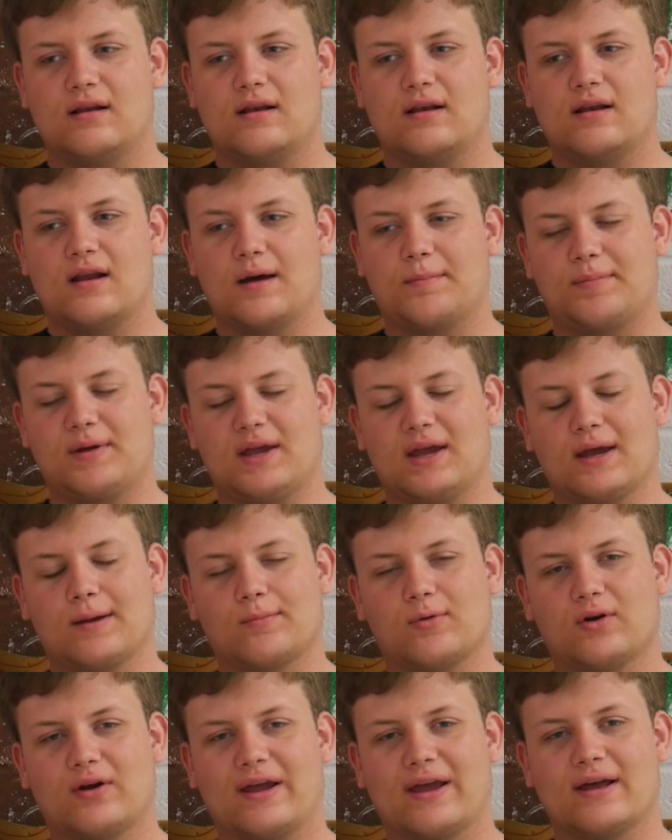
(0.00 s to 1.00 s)
not being
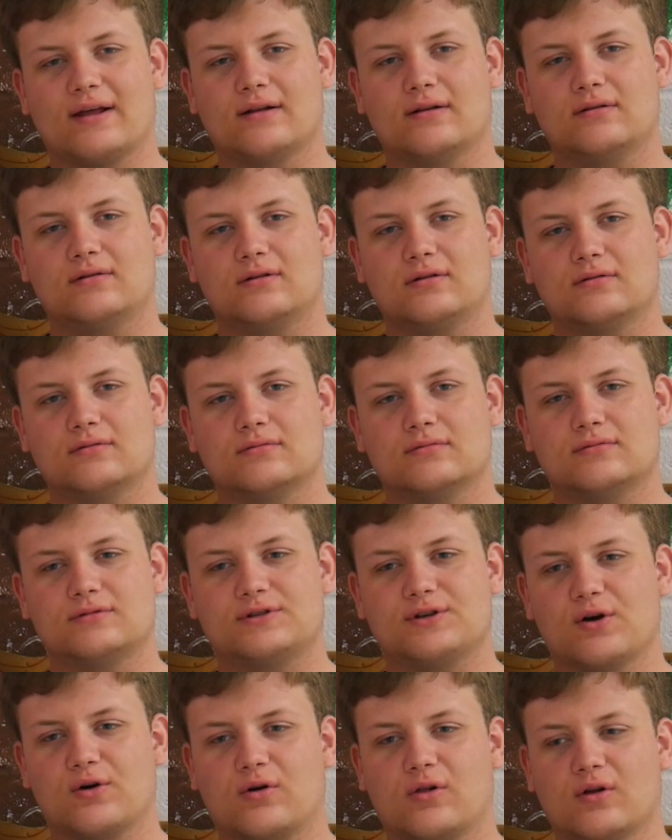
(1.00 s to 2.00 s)
able to get
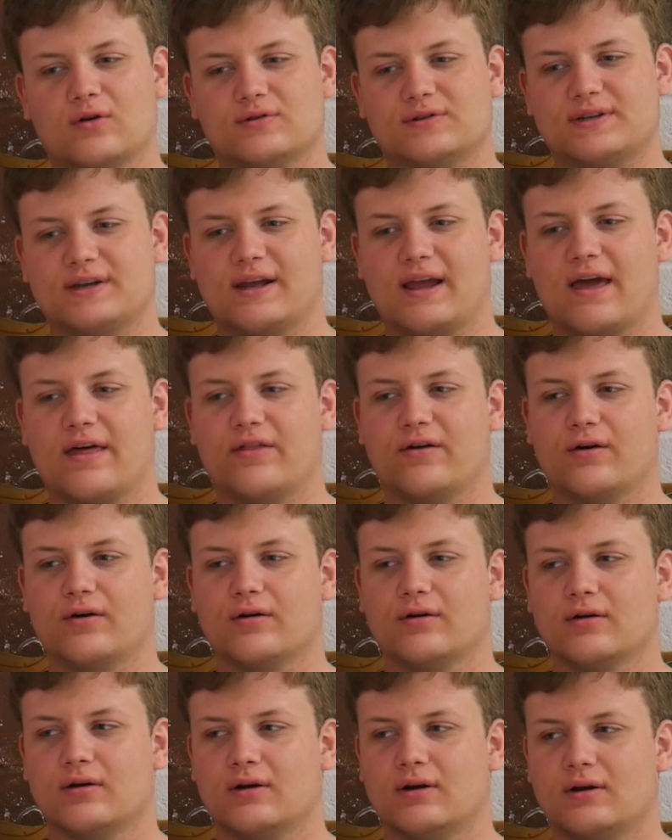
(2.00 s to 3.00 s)
so close
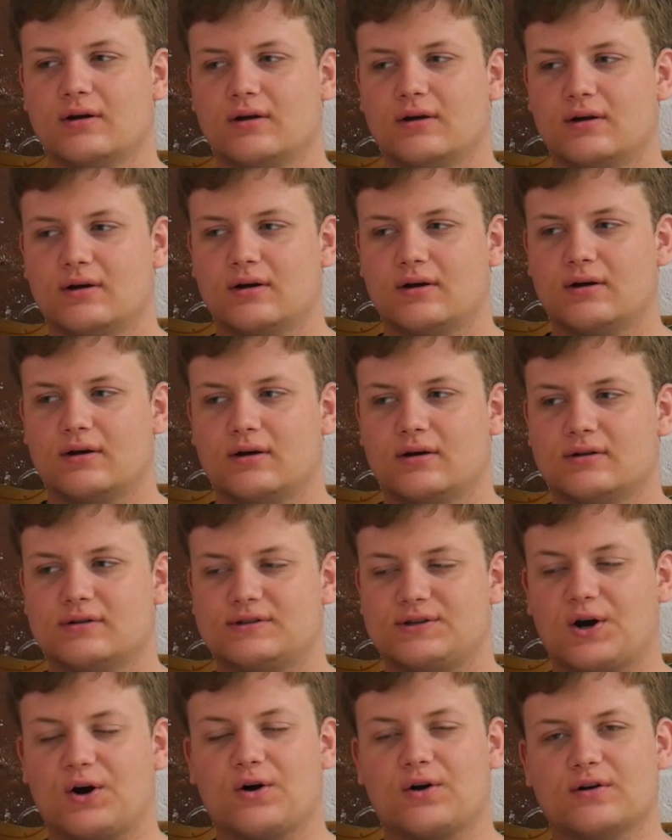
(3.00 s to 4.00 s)
together.
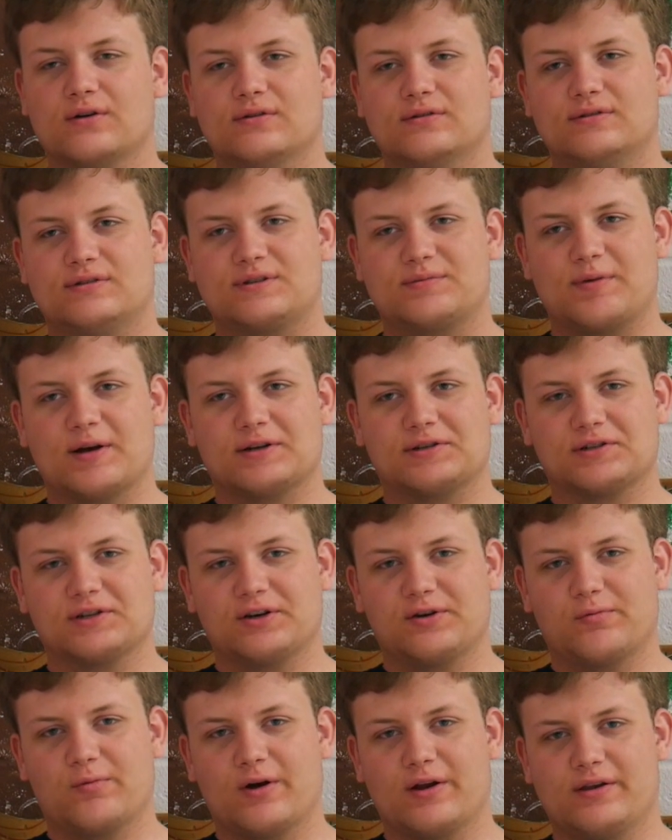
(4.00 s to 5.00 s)
It's hard,
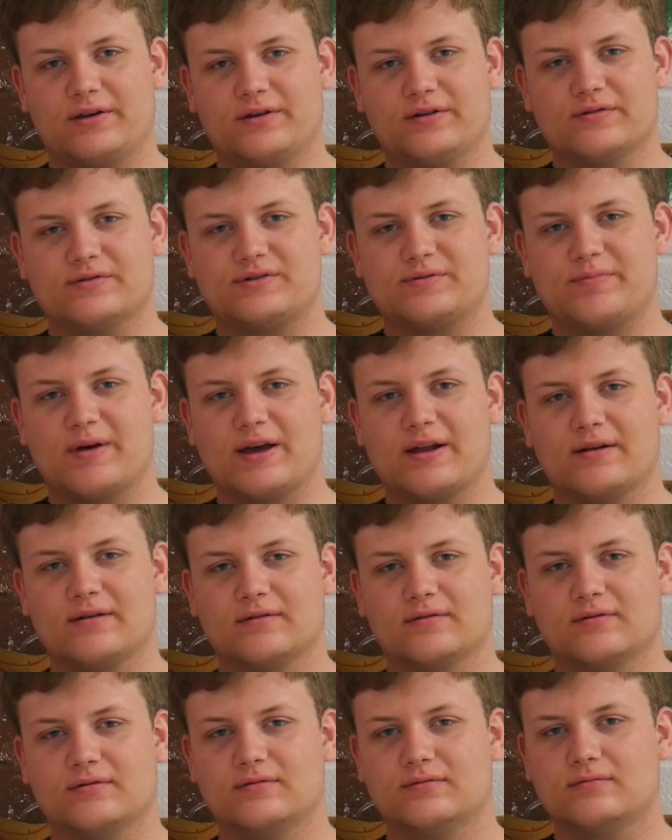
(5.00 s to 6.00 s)
especially when you
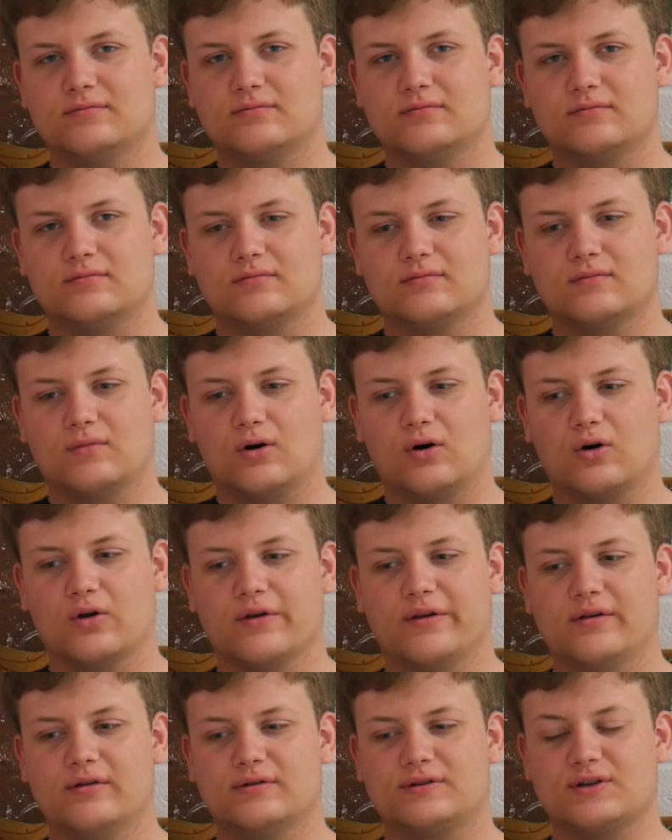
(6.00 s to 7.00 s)
spend
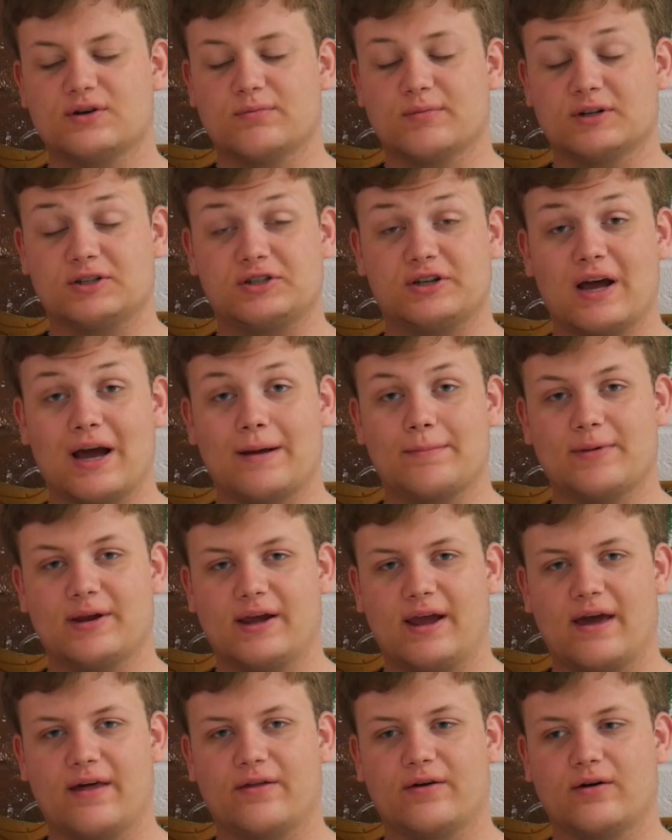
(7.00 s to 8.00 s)
so much time
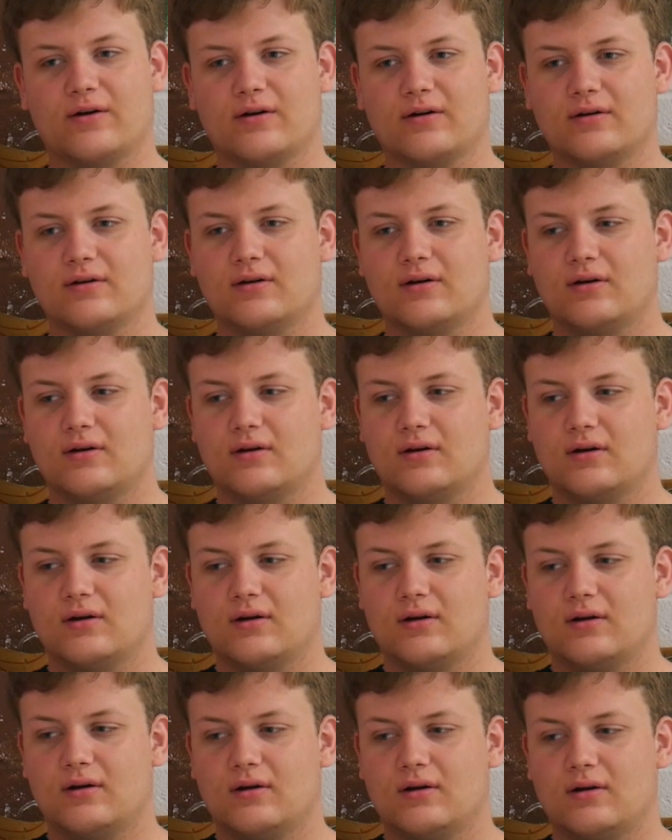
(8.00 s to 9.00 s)
together.
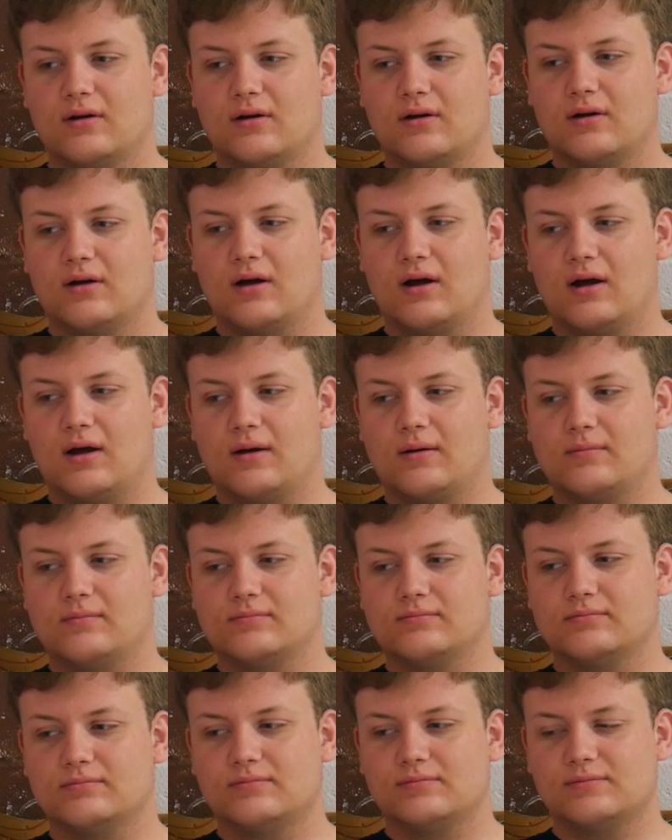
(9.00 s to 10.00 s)

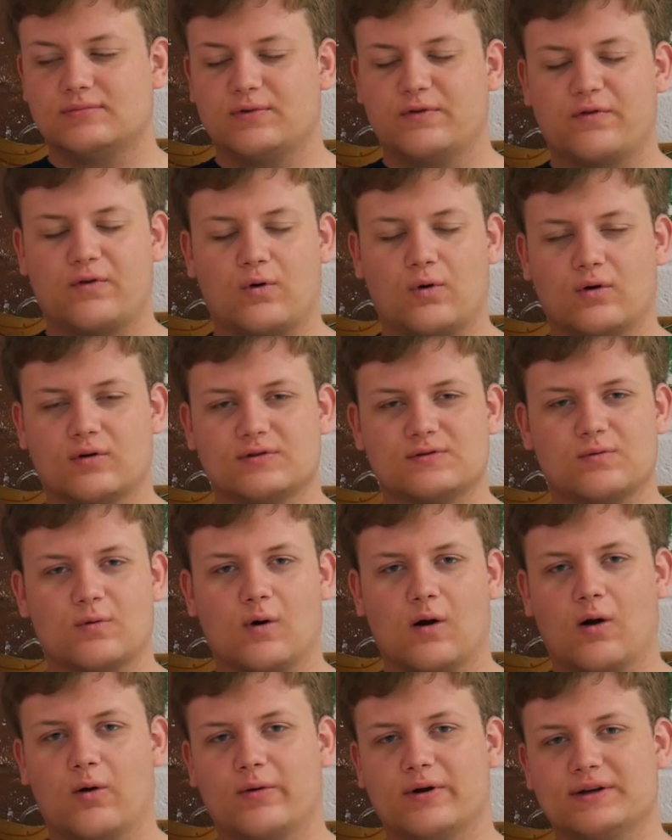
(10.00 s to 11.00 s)
Of course,
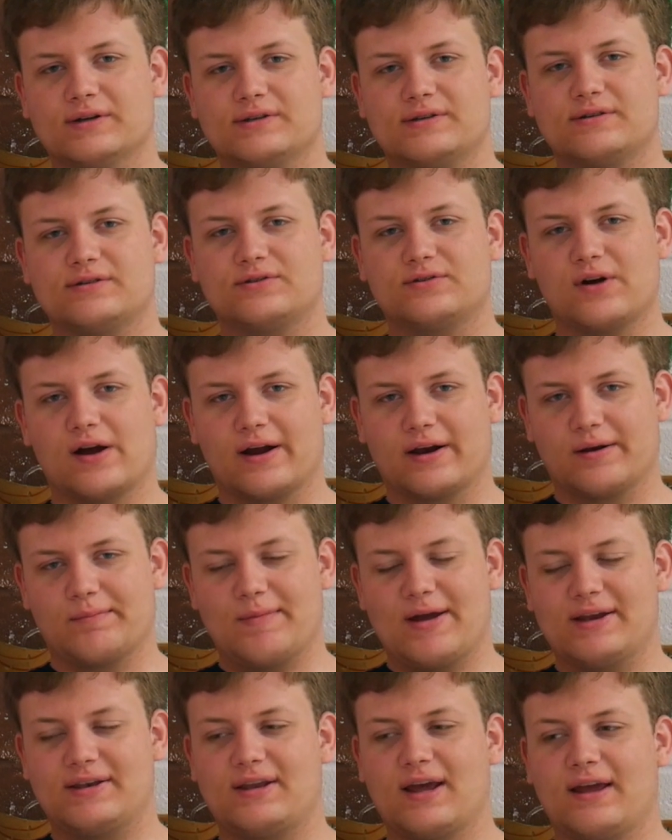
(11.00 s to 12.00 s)
we're always trying to
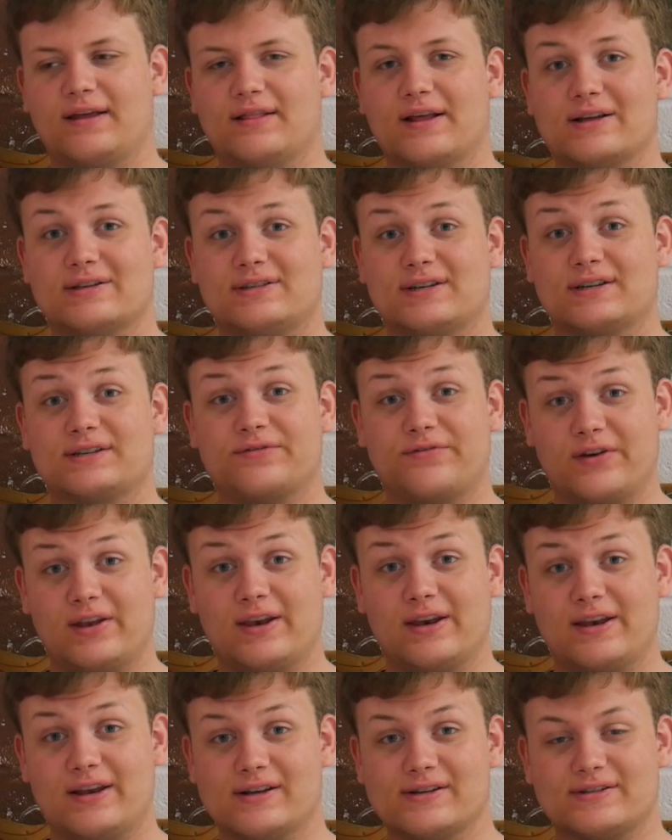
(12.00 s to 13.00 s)
maintain that 6 feet
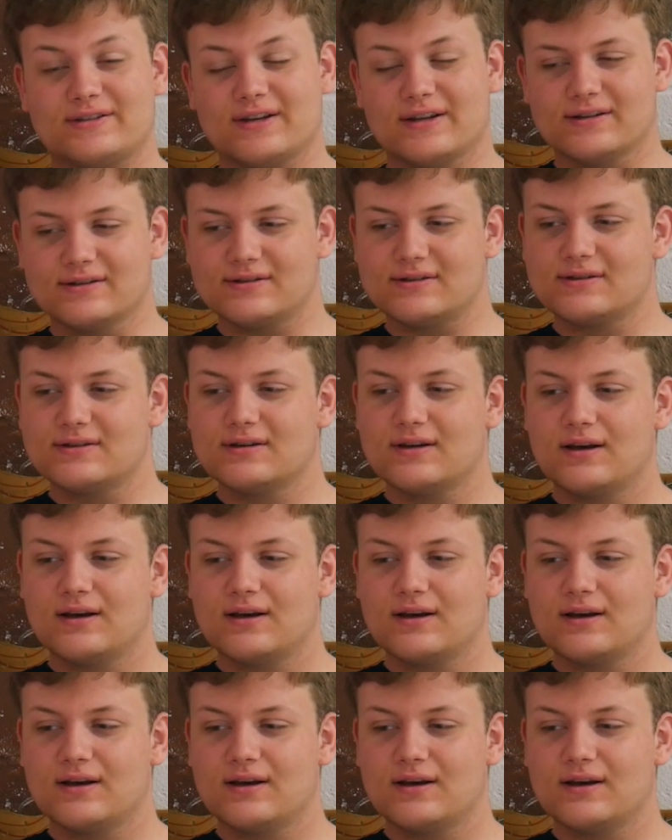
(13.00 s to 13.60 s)
of distance.